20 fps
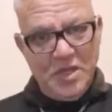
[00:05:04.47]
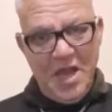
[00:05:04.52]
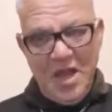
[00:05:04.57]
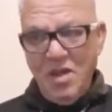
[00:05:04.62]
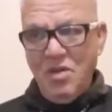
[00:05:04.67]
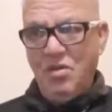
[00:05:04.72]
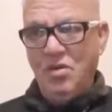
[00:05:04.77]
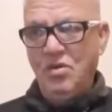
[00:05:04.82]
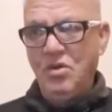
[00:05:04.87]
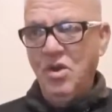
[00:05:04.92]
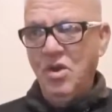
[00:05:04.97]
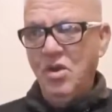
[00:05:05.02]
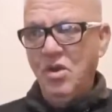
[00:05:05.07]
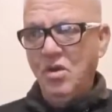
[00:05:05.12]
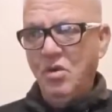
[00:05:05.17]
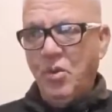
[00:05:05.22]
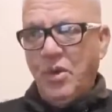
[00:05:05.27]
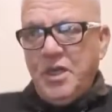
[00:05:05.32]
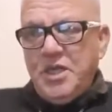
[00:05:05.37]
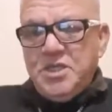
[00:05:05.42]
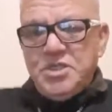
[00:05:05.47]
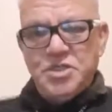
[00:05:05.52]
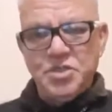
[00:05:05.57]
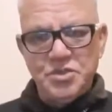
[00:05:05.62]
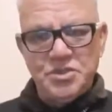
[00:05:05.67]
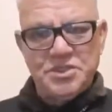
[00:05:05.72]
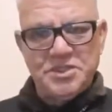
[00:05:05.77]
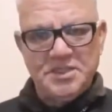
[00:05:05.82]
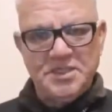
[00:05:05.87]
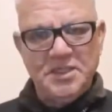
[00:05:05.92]
now, what is
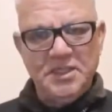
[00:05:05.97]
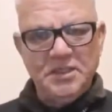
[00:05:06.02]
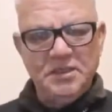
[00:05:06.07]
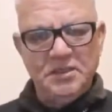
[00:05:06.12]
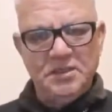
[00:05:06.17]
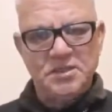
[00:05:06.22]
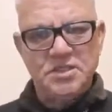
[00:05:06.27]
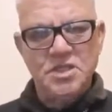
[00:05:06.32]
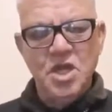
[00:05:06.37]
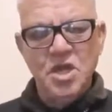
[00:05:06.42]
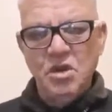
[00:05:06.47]
your skills,